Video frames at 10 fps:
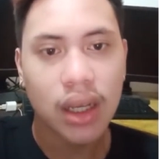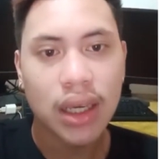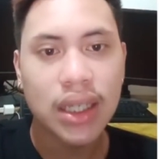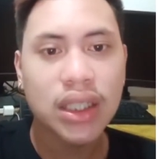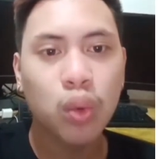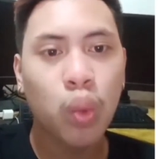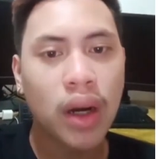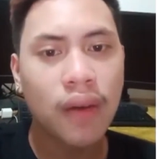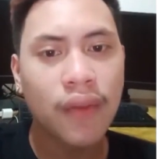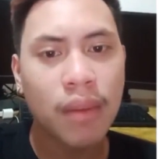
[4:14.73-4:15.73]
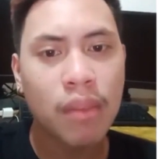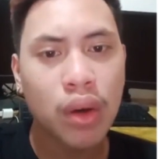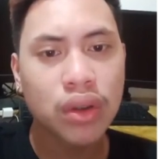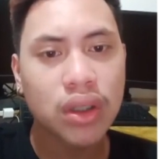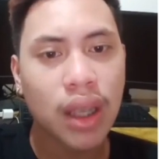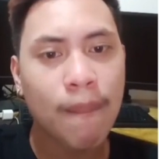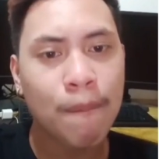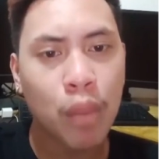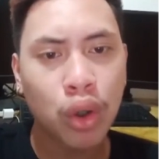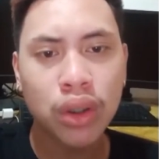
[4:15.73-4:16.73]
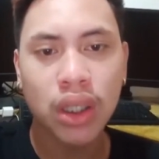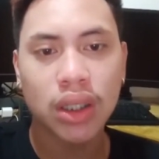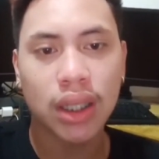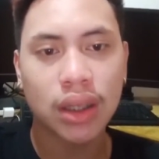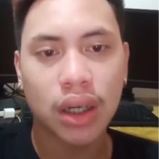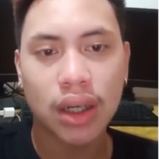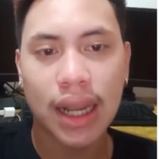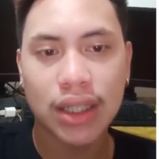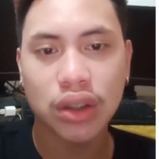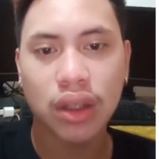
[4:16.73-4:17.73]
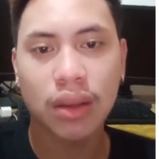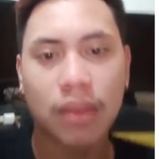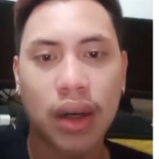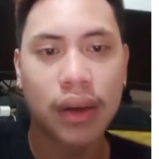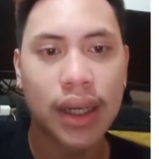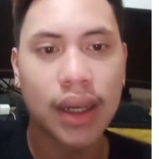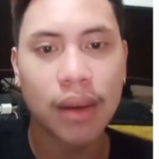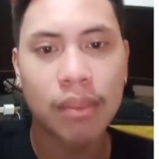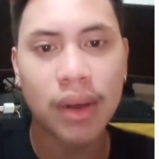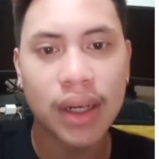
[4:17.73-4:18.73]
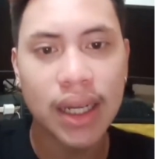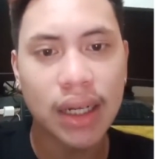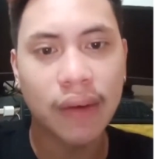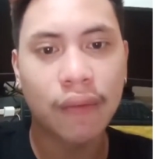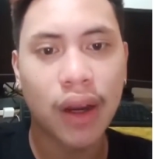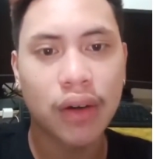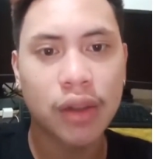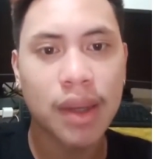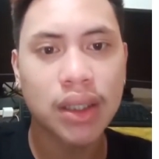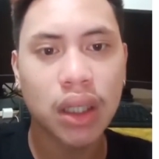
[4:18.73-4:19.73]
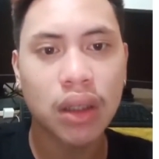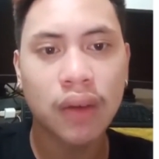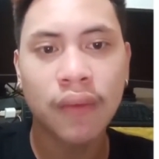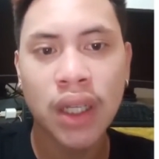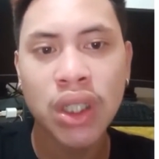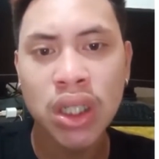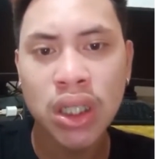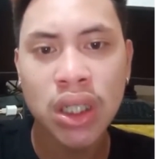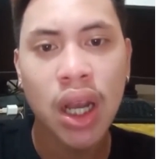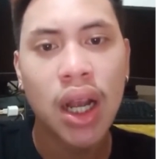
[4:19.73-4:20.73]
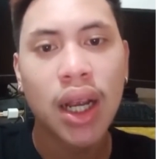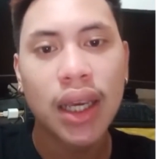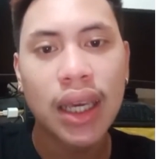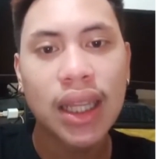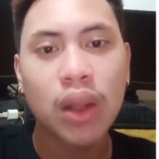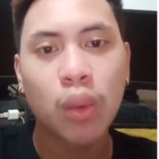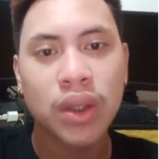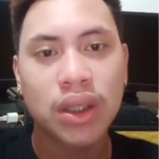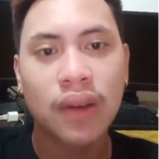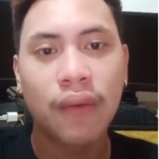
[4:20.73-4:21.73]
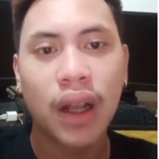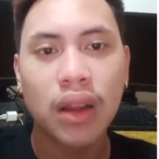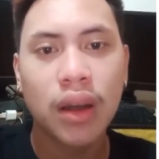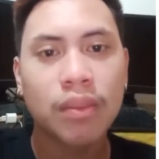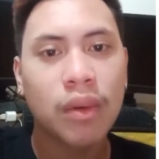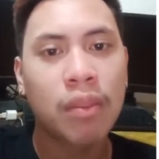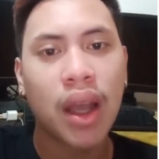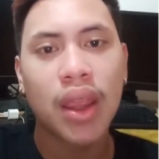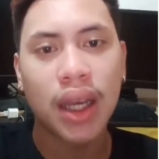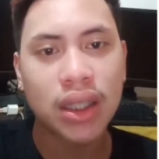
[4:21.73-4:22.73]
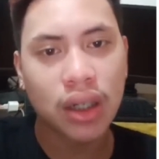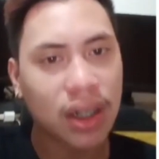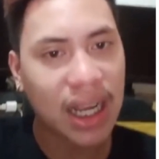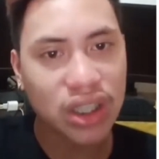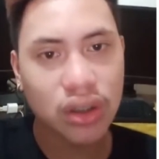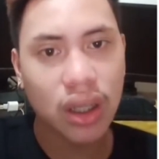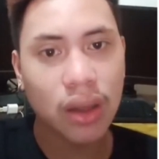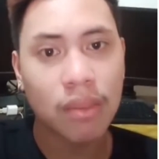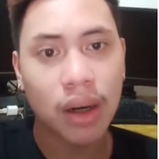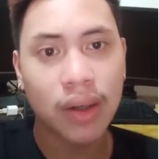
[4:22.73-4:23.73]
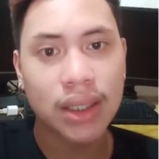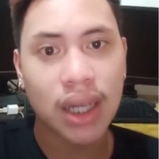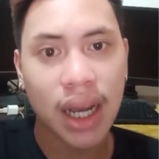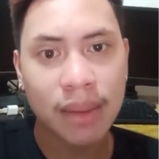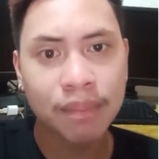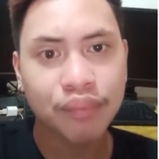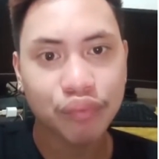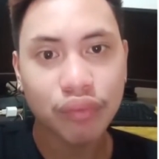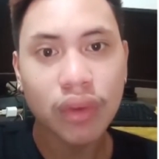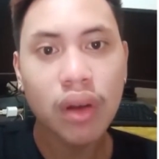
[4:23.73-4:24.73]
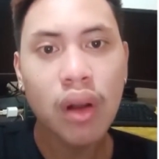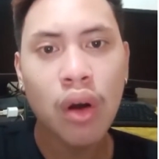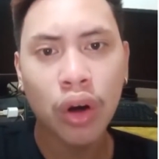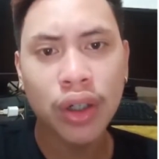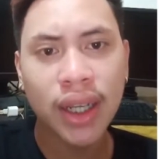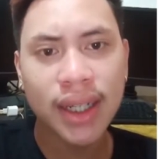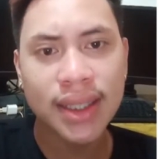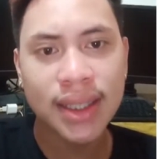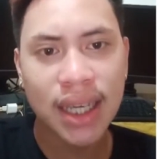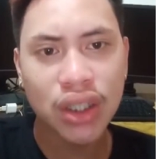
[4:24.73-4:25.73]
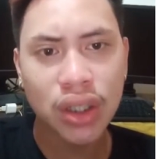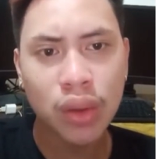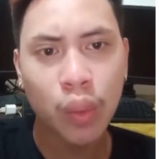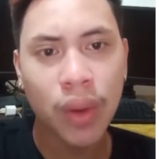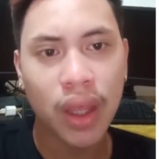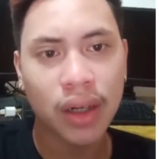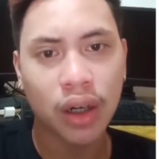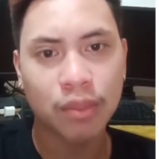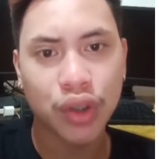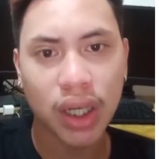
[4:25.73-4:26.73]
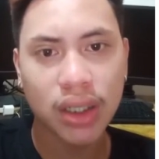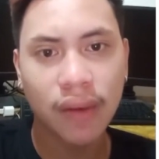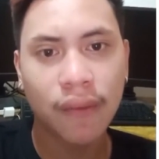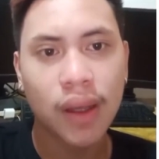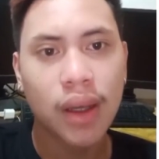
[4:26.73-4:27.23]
is one of the most important international marine environmental conventions. It was developed by the International Maritime Organization with an objective